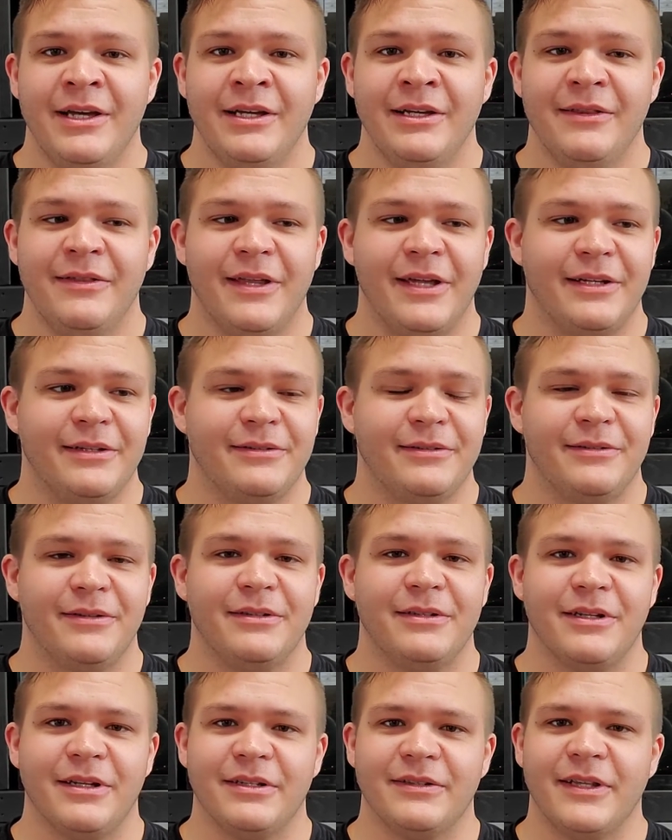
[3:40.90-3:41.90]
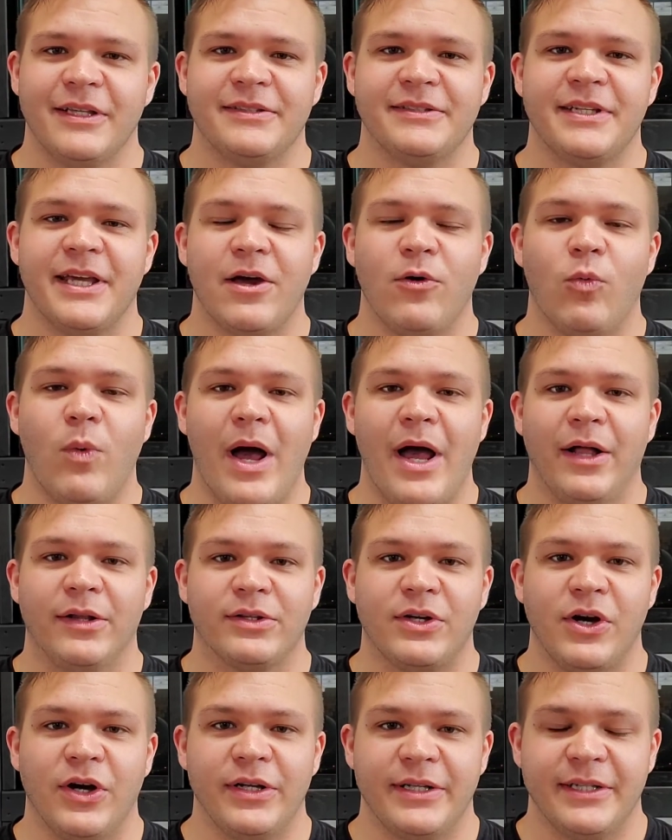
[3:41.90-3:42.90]
than, let's say, a wild
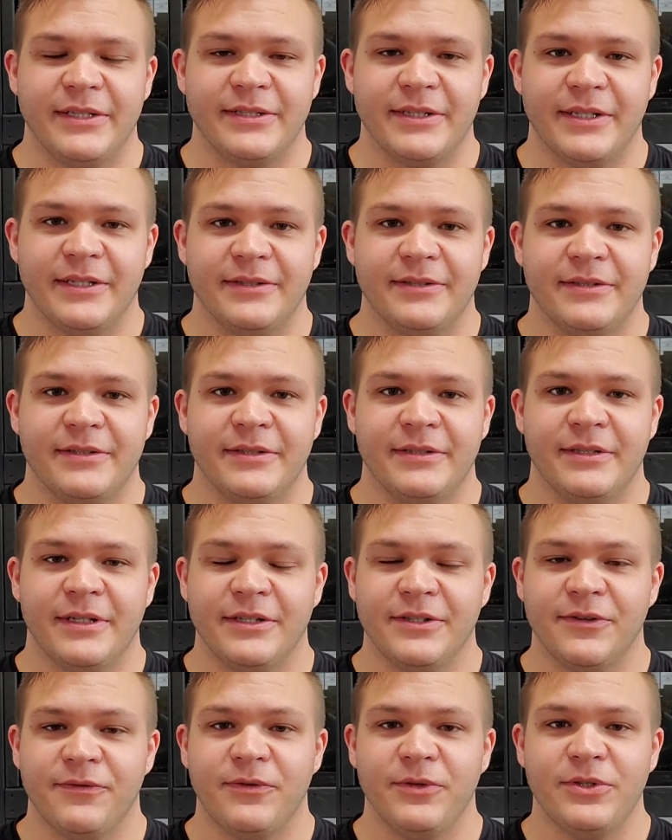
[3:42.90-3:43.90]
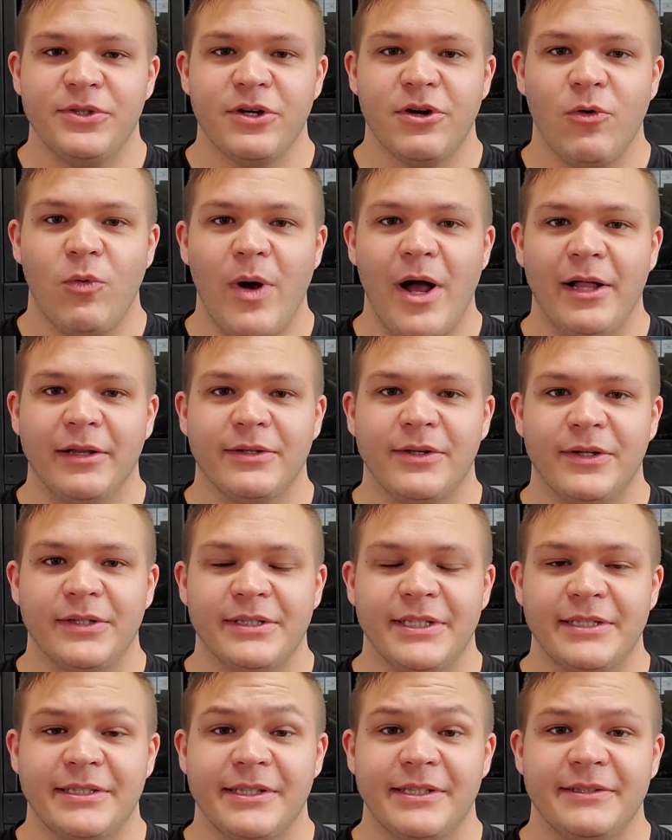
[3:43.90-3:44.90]
caught discus. Because if you took a wild
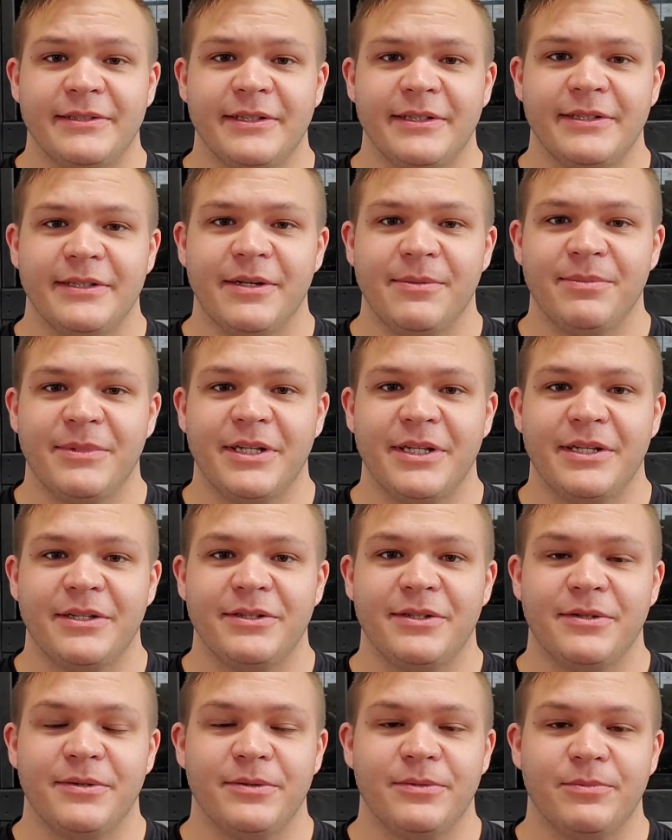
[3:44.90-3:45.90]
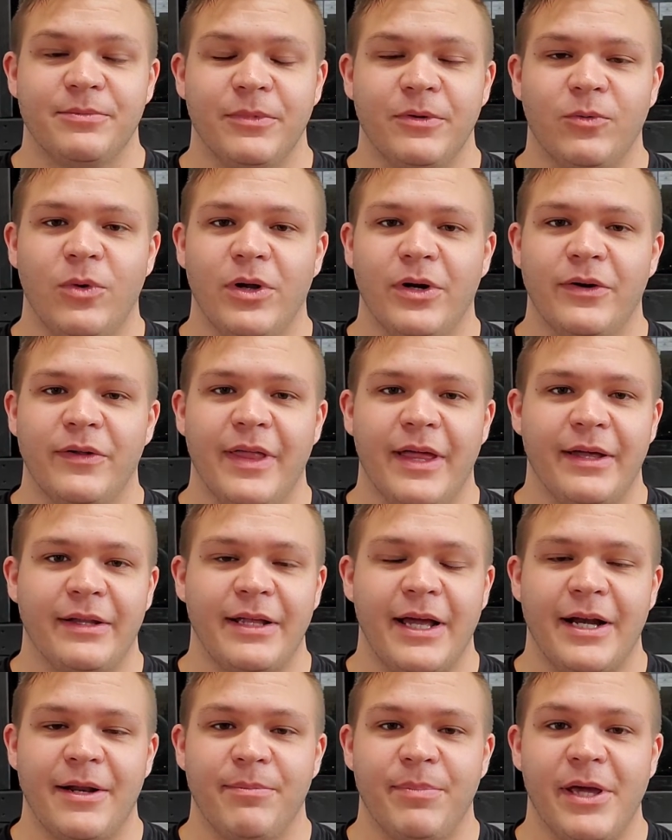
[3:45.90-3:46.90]
caught discus and dumped it into water that
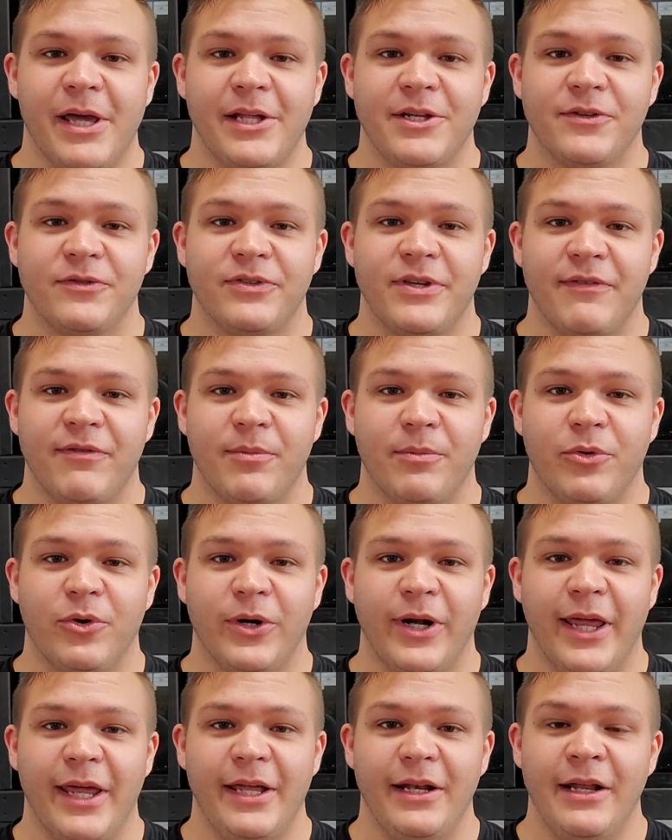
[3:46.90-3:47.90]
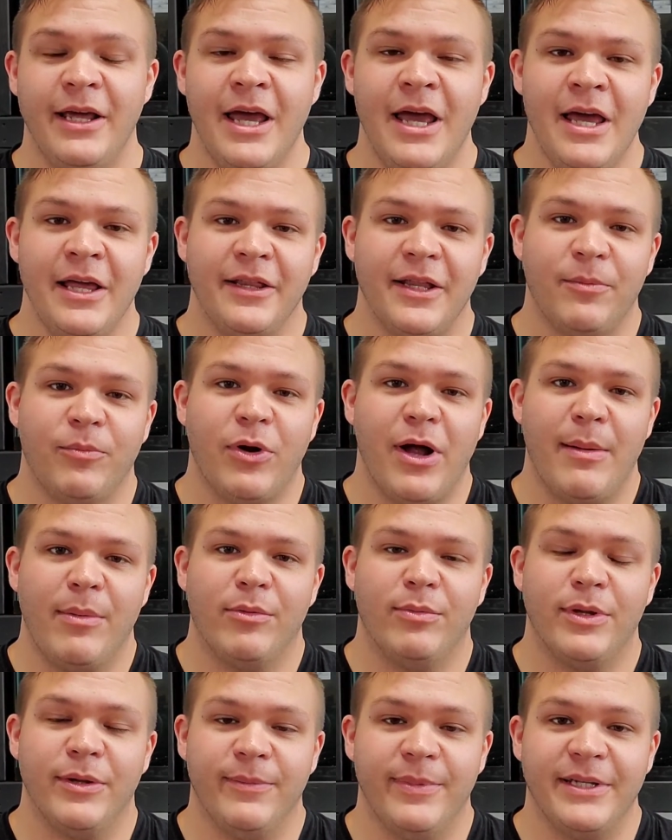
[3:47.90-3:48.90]
had a pH of 7.8, they'd
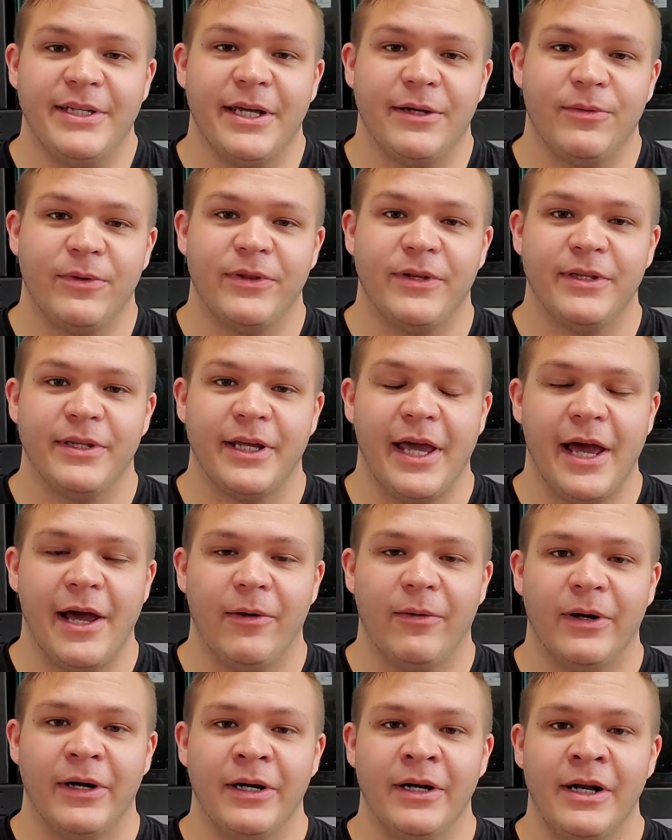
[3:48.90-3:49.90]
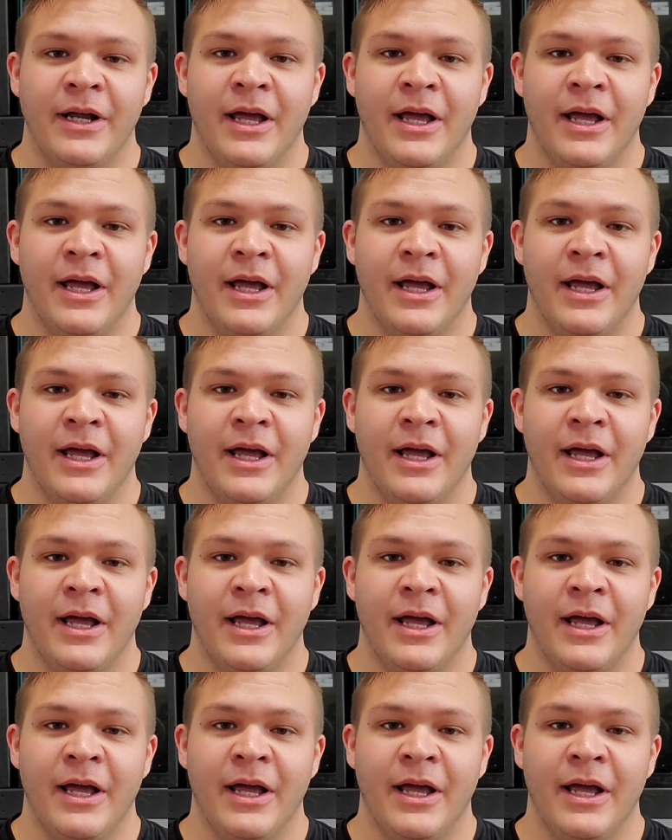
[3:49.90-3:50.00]
probably be dead within the hour.